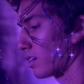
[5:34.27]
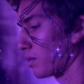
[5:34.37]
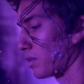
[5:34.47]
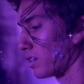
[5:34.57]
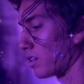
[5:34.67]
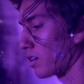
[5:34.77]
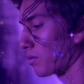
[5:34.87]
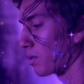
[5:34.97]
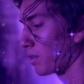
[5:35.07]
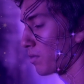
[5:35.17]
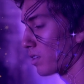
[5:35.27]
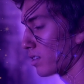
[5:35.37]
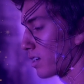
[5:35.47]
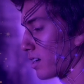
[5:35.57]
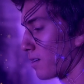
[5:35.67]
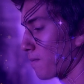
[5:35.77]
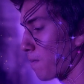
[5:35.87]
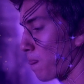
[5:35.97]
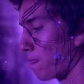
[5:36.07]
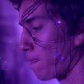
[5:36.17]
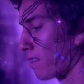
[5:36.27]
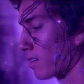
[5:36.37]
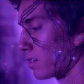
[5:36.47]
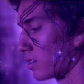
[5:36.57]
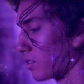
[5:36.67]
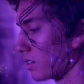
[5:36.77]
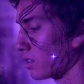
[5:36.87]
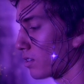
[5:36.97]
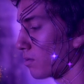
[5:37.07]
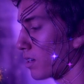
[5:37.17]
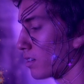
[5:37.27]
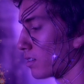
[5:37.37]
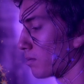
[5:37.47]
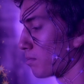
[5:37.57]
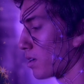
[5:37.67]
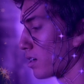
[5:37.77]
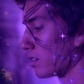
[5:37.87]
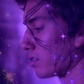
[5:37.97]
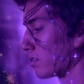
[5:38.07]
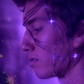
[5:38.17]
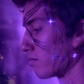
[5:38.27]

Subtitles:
It had been dark when we first set out, so I turned around and paused